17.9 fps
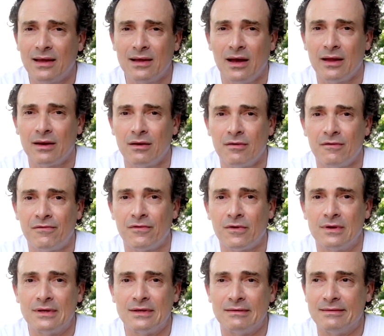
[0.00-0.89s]
kind of
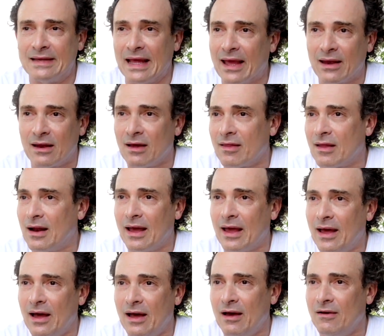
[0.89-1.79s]
data that I
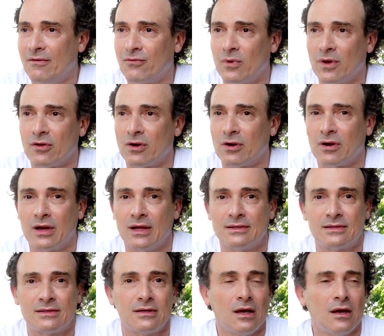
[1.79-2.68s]
have, whether
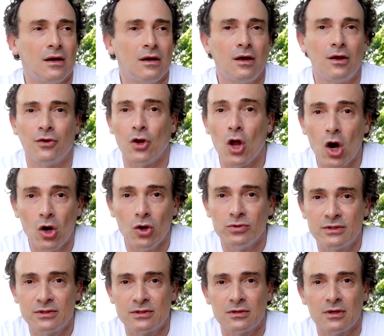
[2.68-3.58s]
it's
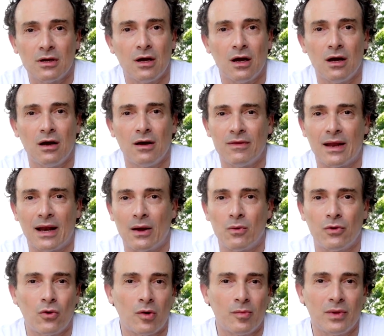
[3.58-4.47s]
notes uh, that I
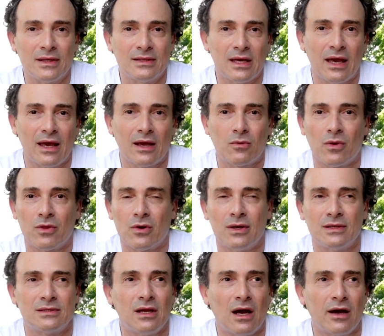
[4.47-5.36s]
would normally take,
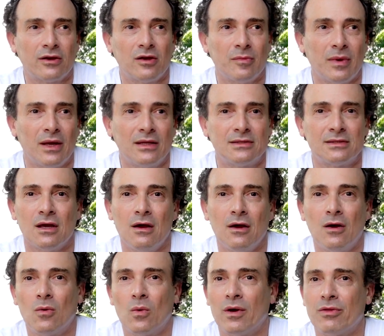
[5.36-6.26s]
whether it's documents,
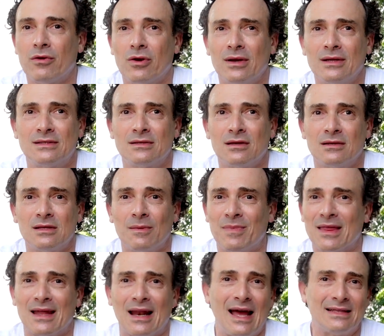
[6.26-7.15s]
whether it's
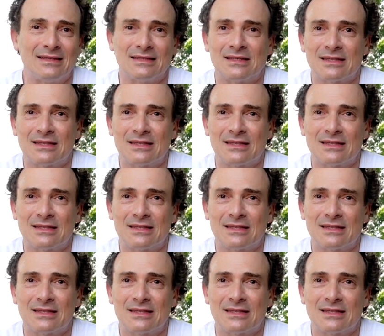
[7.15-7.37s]
something that I had to